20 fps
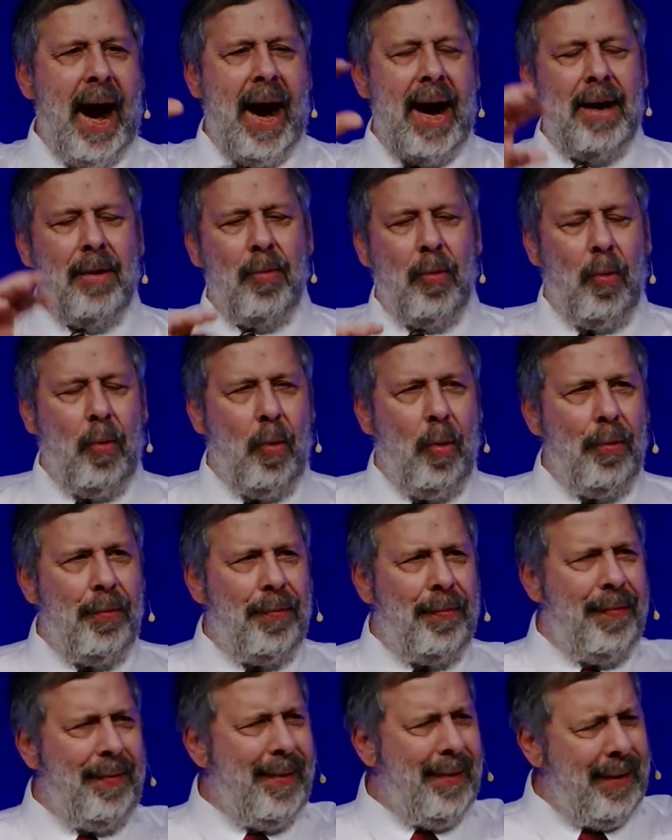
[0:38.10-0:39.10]
And
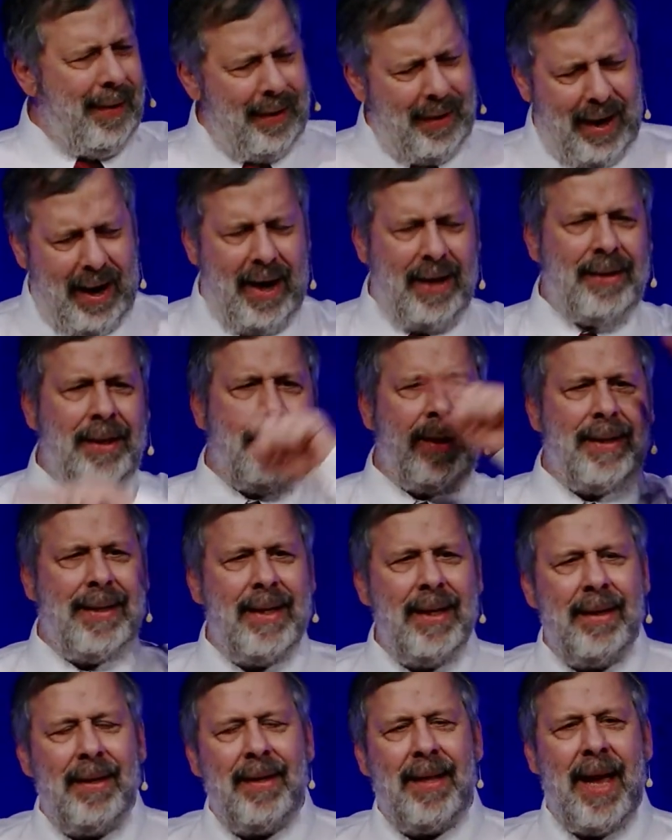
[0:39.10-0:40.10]
as it
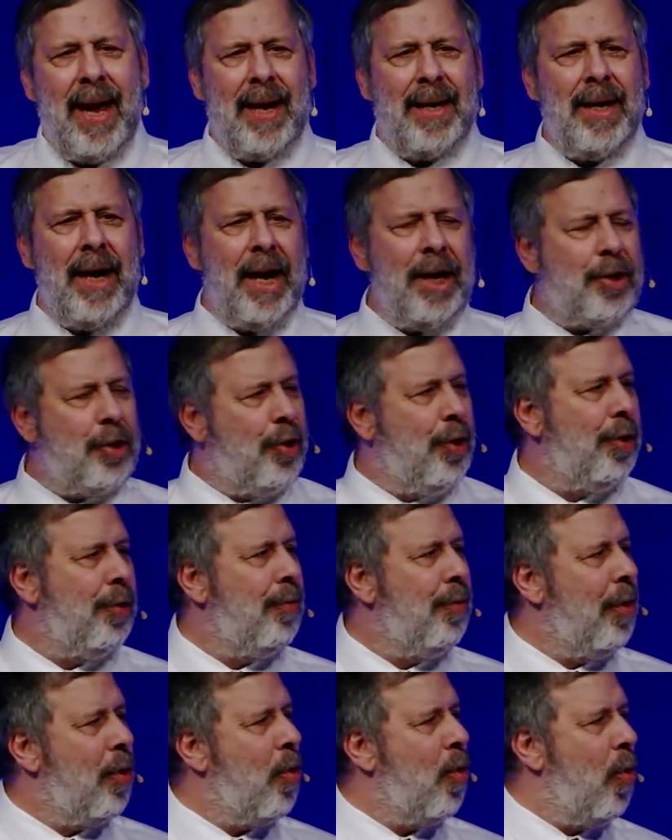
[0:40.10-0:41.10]
did that, it
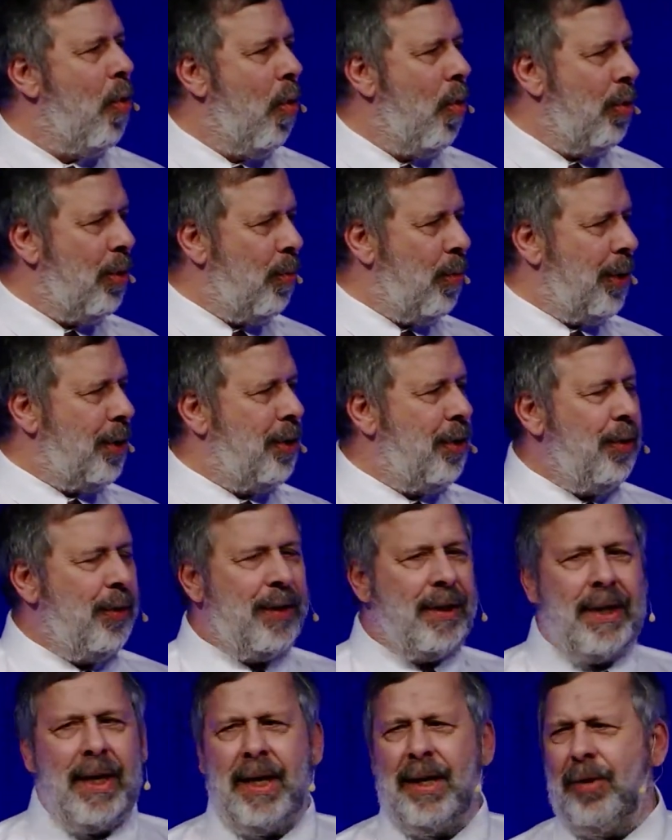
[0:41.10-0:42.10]
could record what you
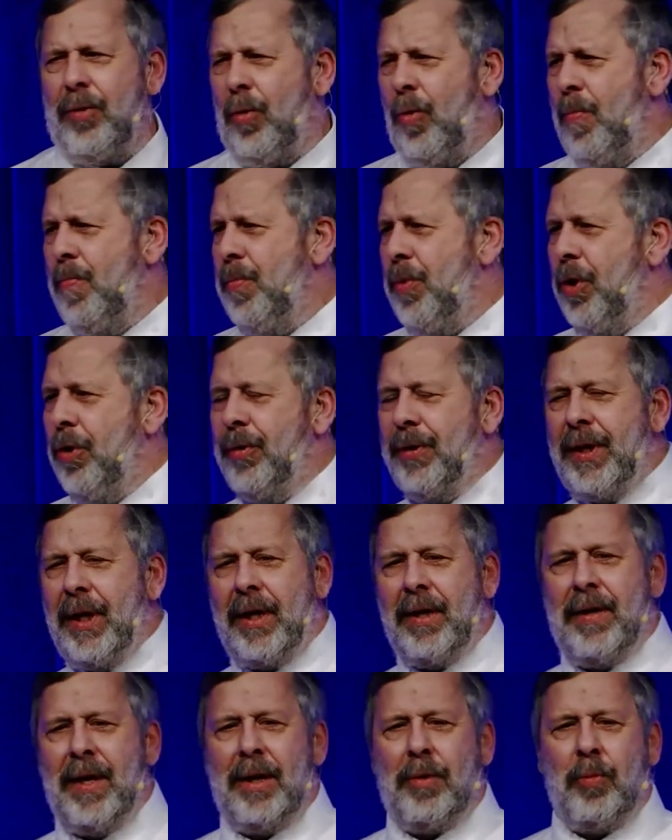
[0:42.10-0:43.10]
said or
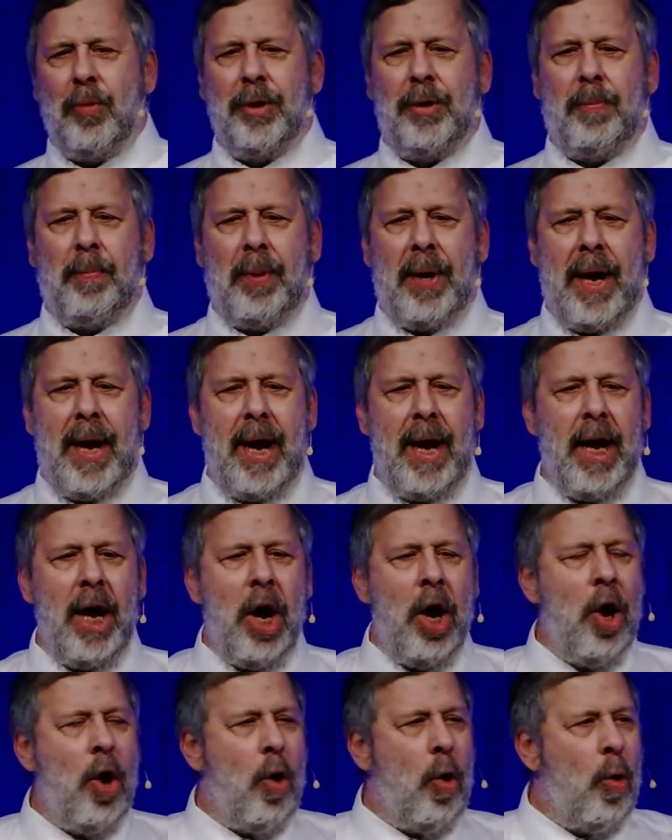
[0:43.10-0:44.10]
music that was playing
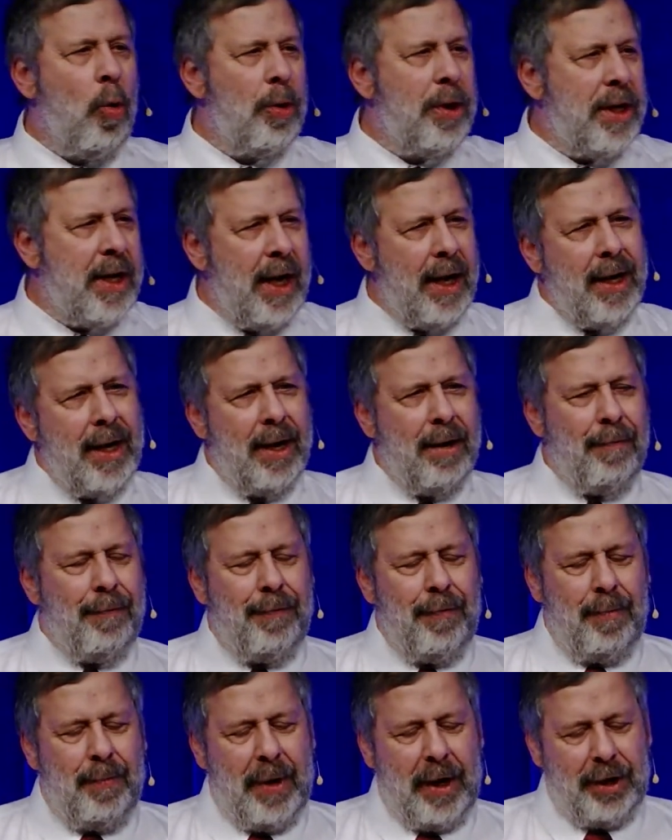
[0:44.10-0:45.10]
or take
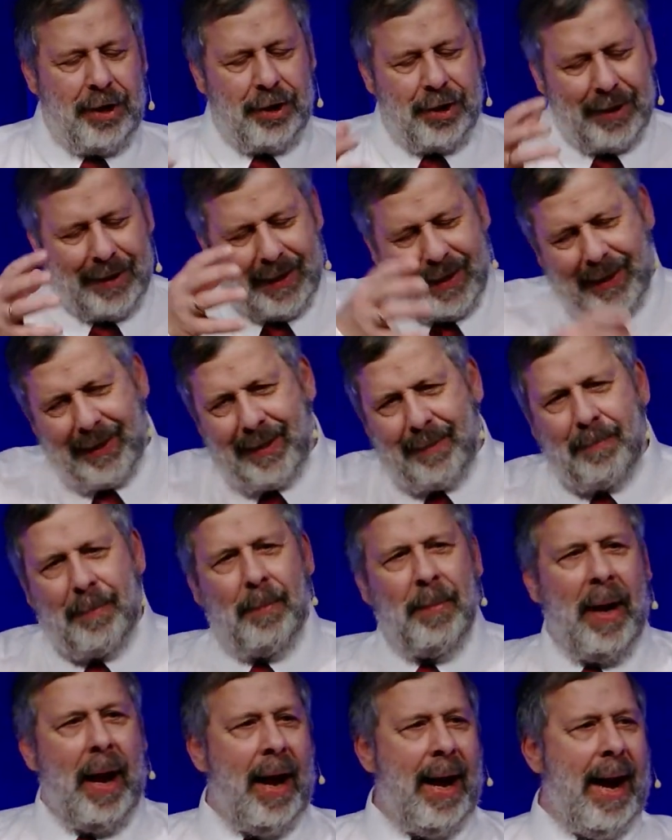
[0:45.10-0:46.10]
information and
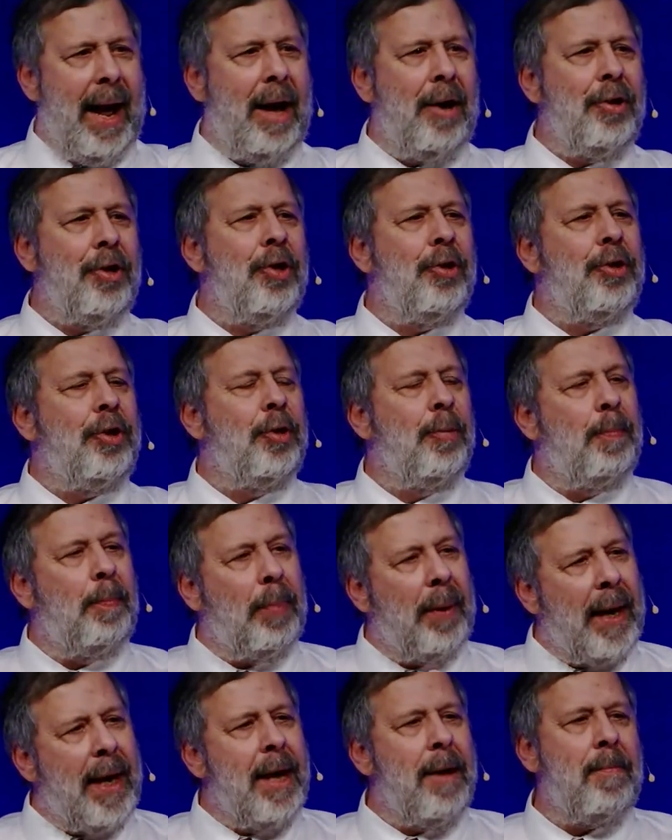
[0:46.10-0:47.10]
allow you to
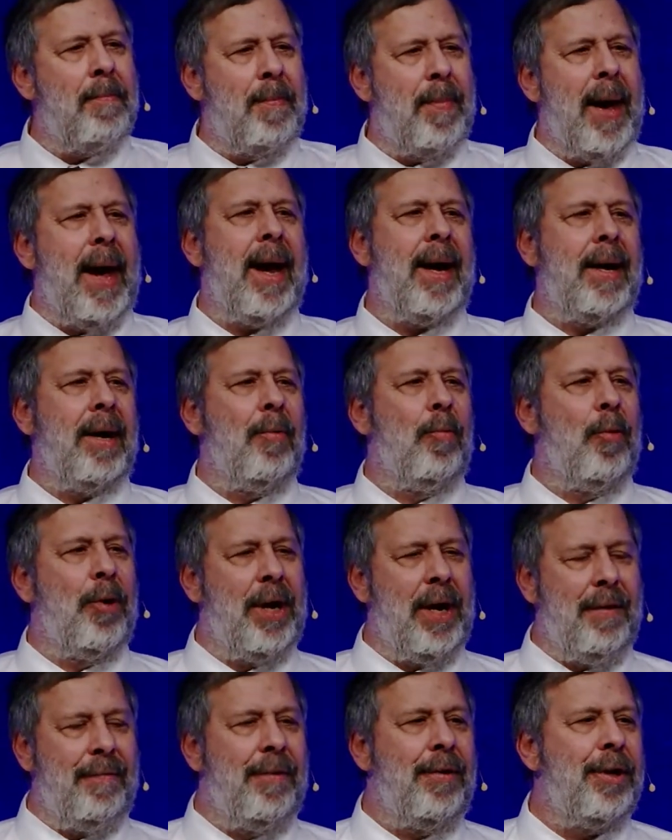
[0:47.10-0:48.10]
play back
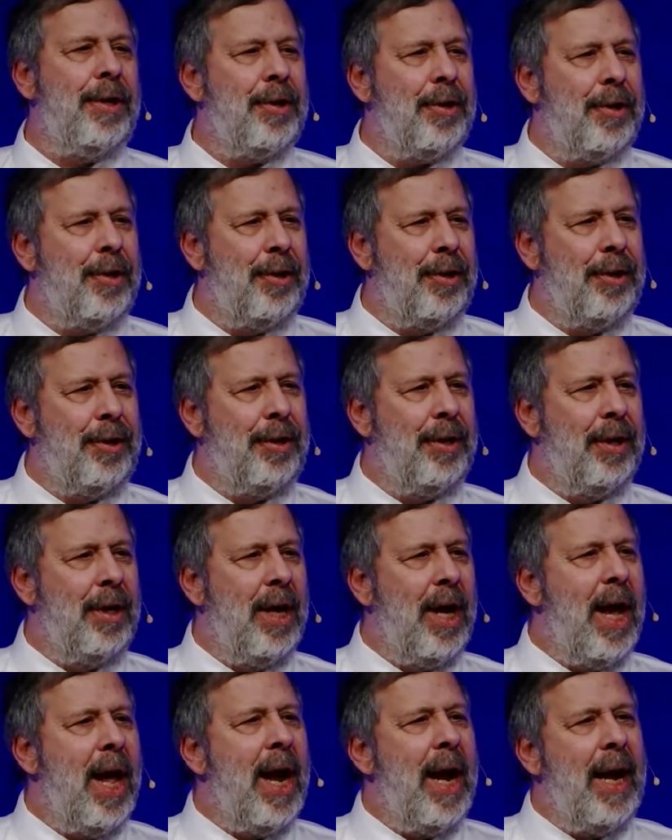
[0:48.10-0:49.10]
whatever it heard
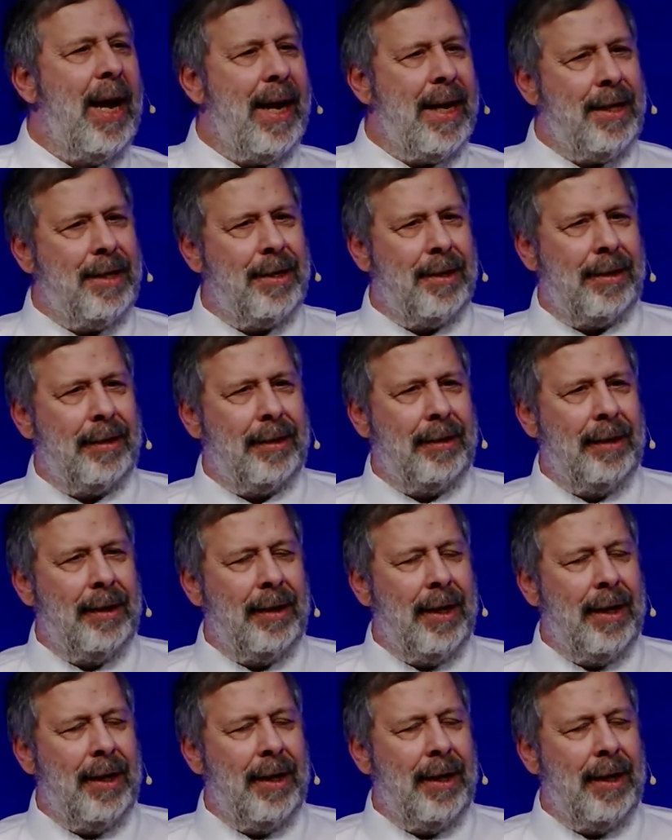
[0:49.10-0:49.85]
later.